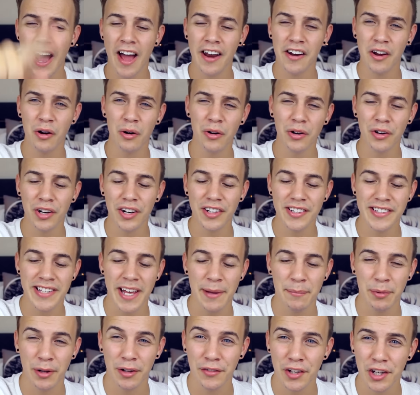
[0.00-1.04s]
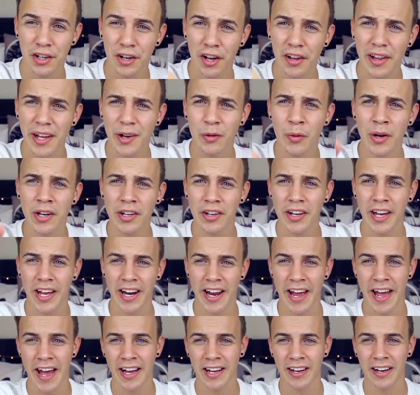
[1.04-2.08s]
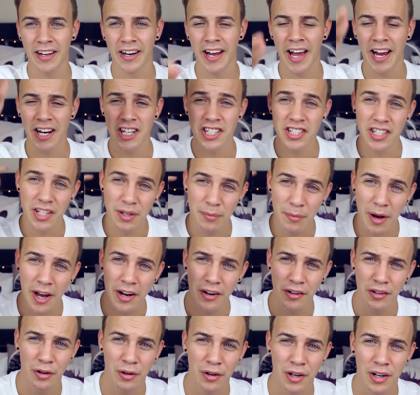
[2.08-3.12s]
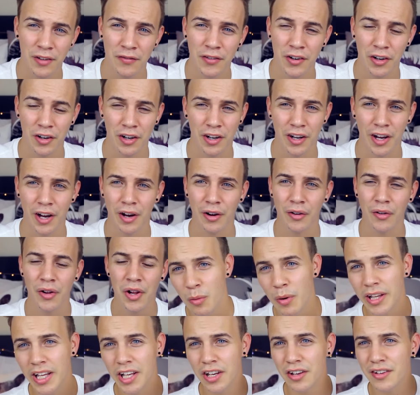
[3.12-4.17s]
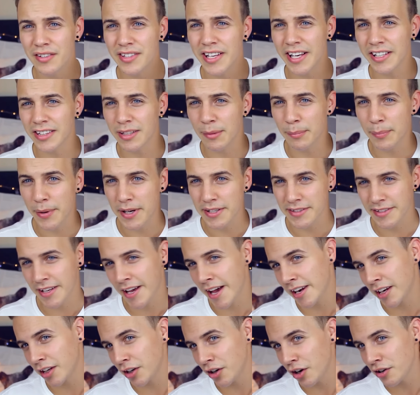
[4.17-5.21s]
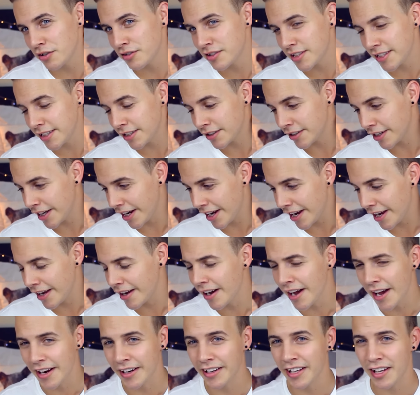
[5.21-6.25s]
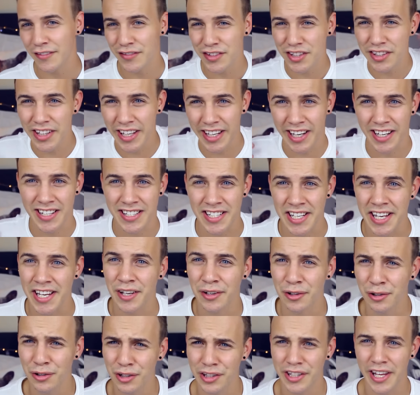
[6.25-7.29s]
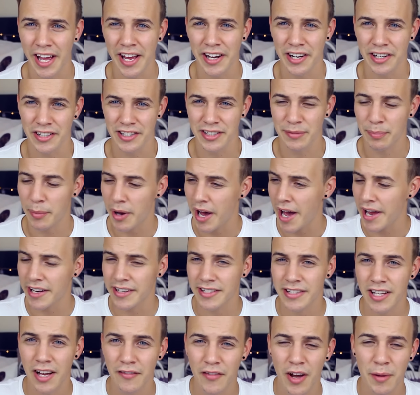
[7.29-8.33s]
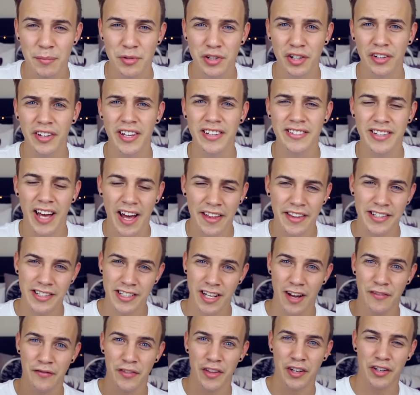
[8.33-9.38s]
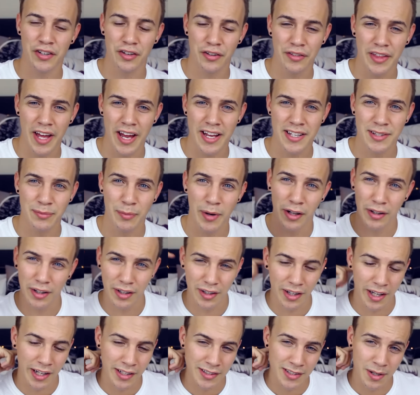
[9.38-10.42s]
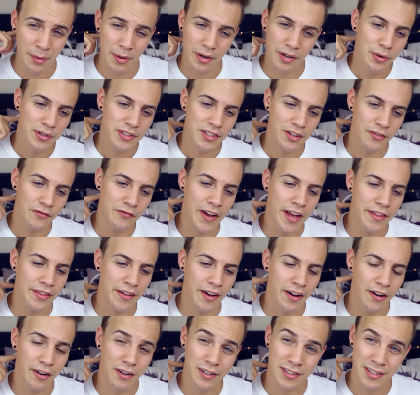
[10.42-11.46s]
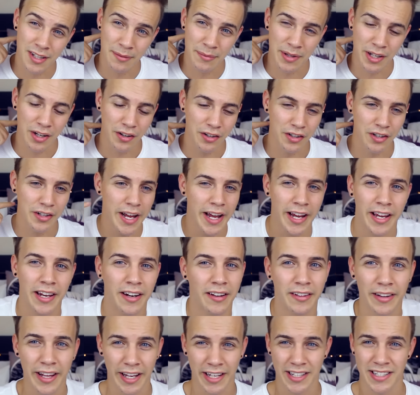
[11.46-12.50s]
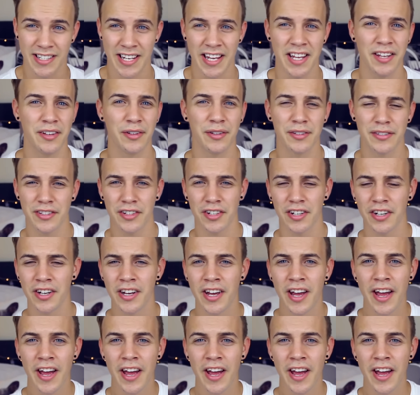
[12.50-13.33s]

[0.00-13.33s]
I know a good example of it. You know, like when you get a haircut, actually you might not know it if you're a girl, when they use like the buzzer and it goes near your ear and it gives you like a tingle down your spine and stuff. I'm sure there's other stuff that do that as well, or like someone puts a feather or something on your neck and it like tingles you.